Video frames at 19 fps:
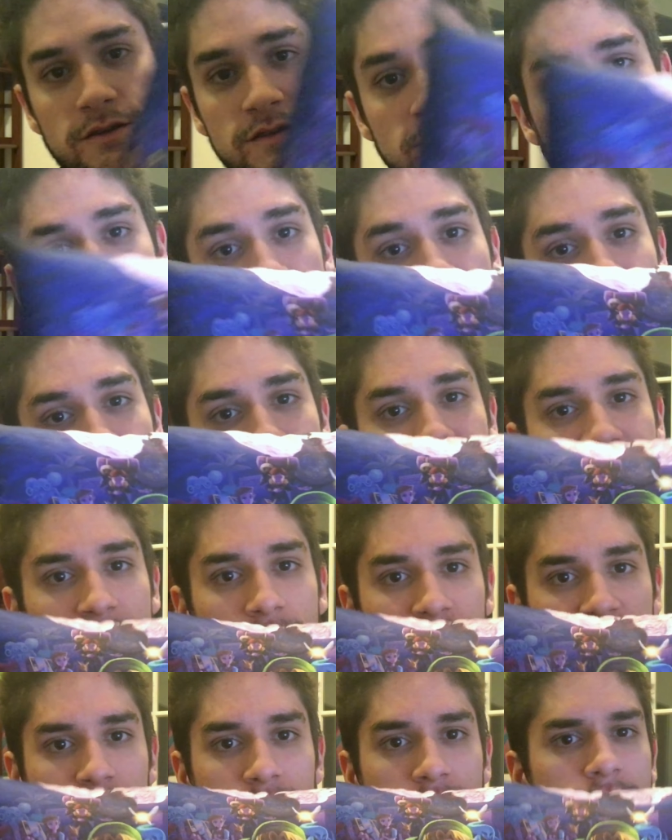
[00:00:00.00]
this crazy
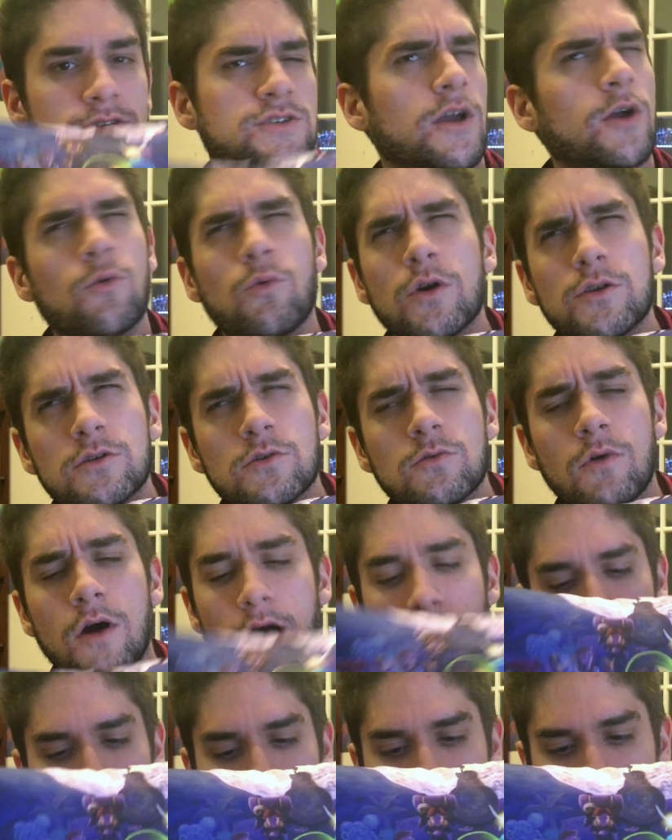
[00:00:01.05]
Zelda binge. I wonder
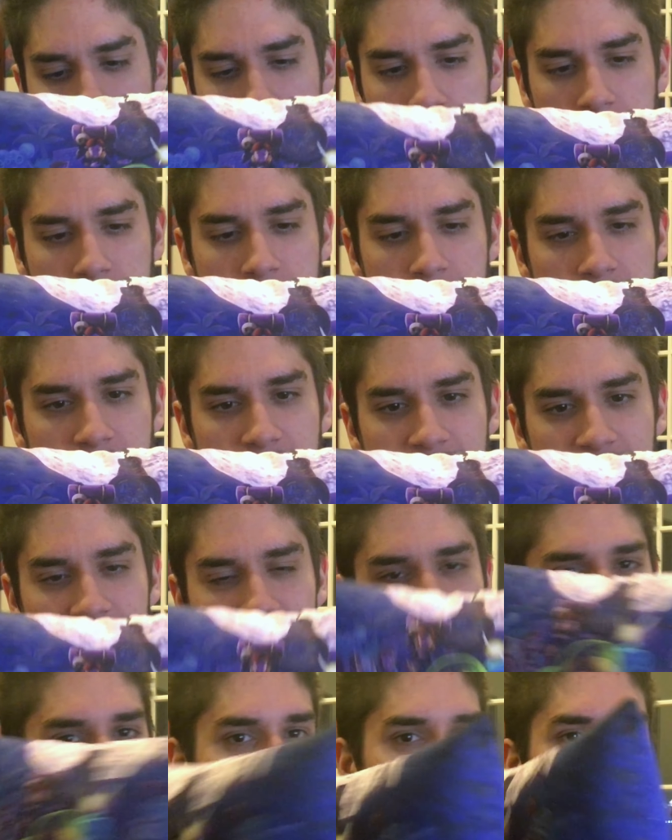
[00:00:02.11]
why.
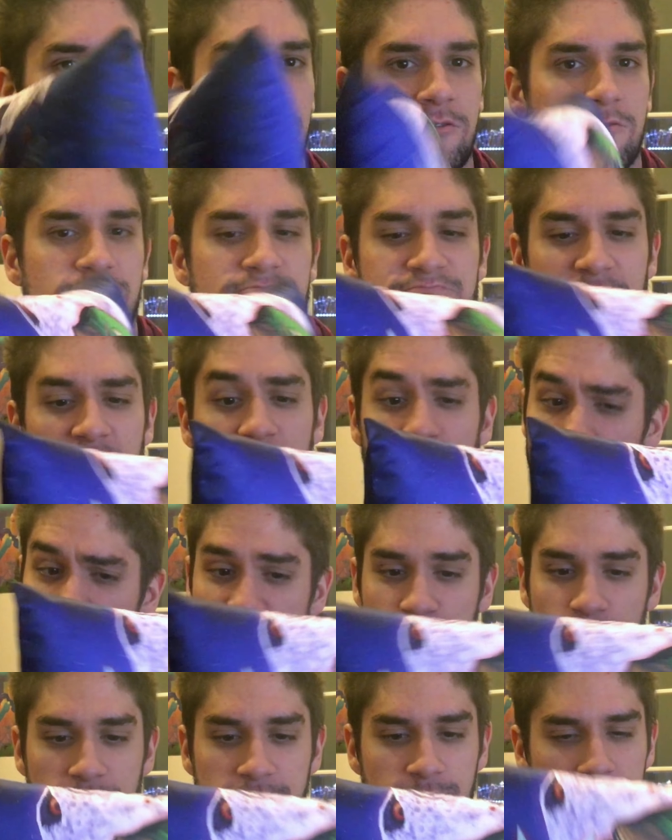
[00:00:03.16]
And I always
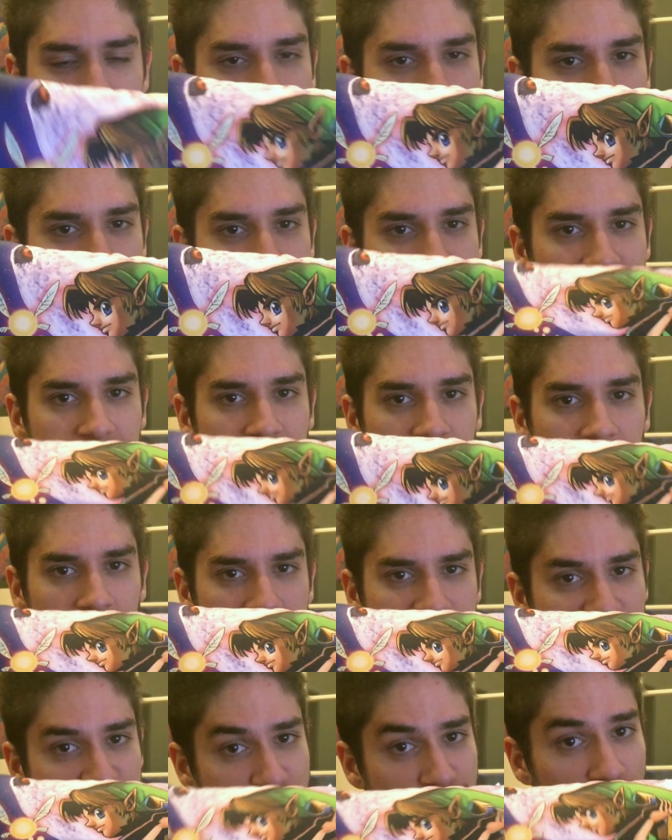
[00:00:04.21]
wanted one of these. I
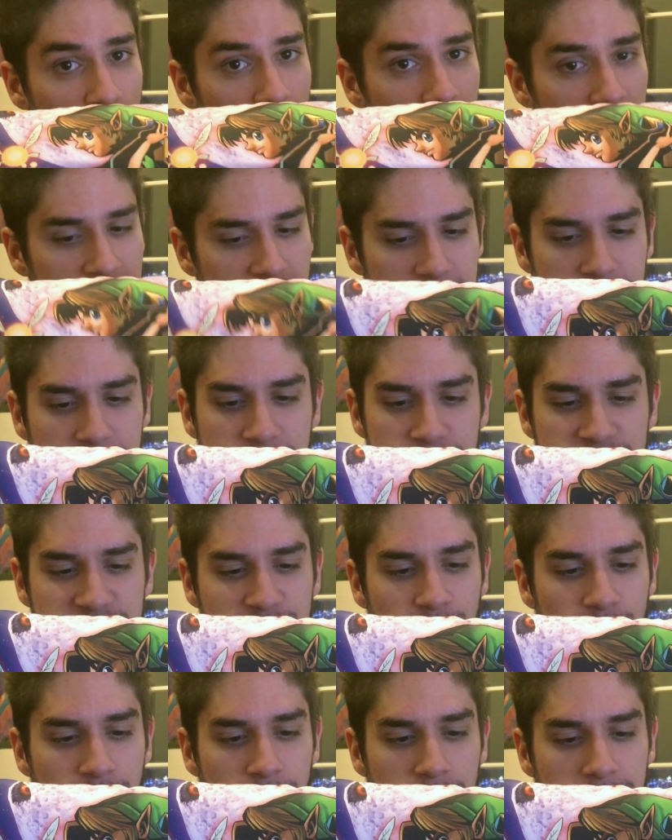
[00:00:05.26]
saw it at this
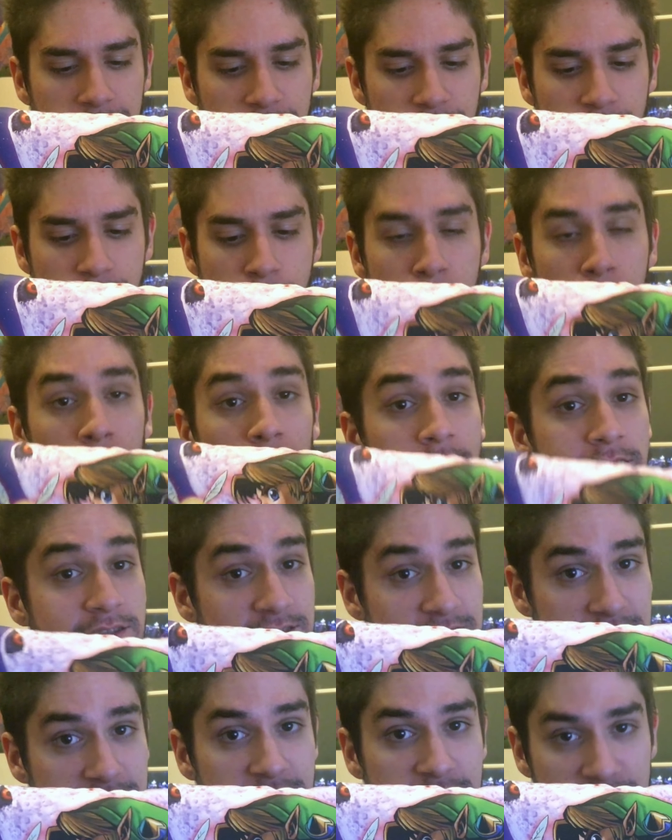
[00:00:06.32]
store for
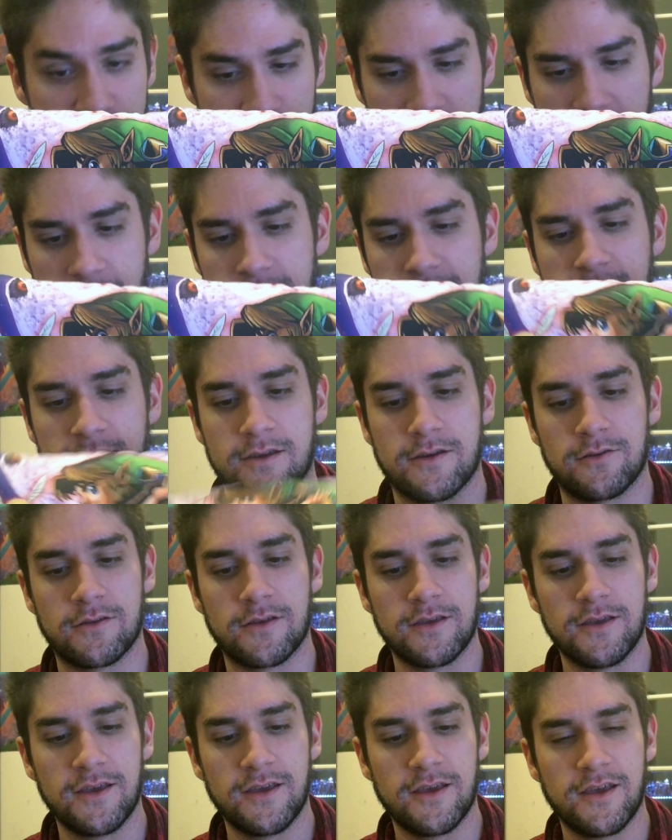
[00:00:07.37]
months in Japantown.
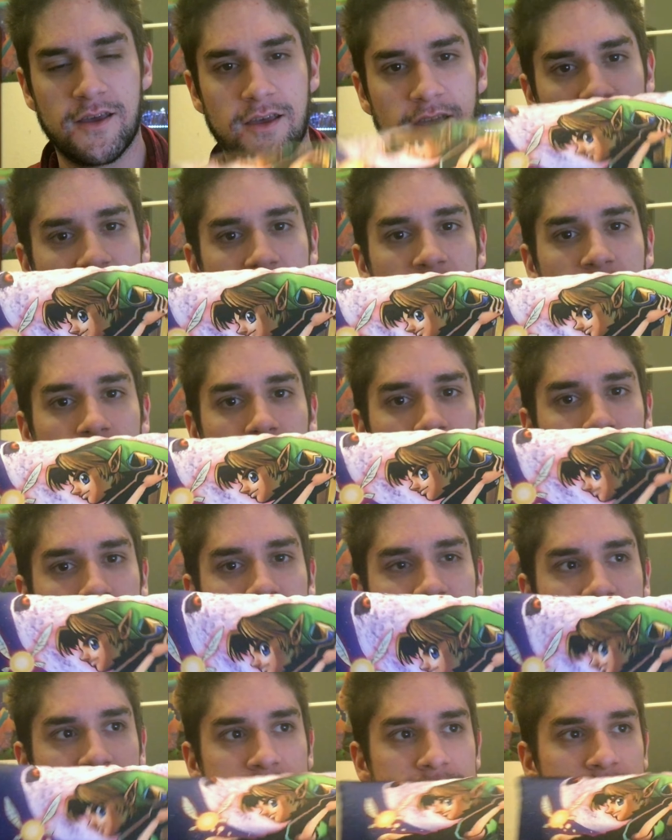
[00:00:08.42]
And I
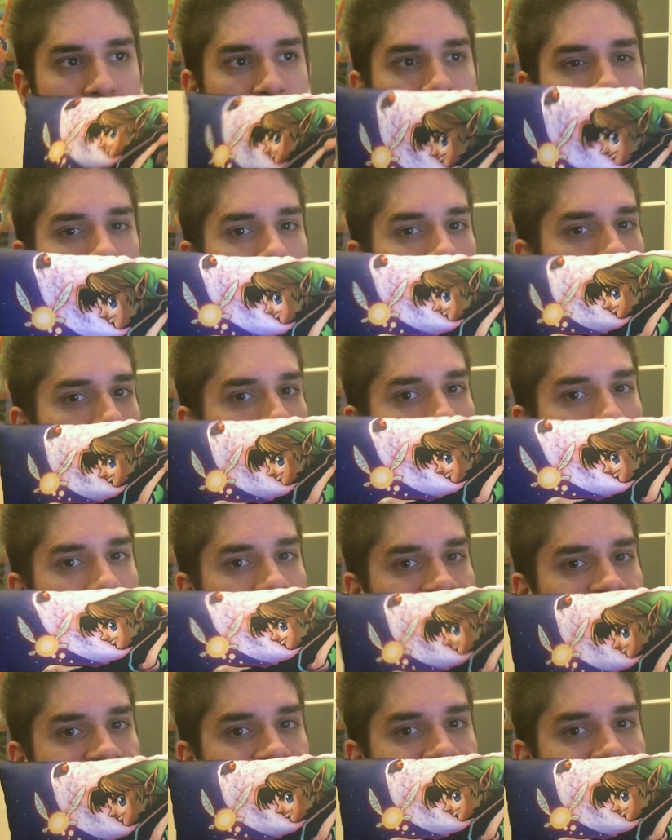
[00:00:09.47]
was like, you know what?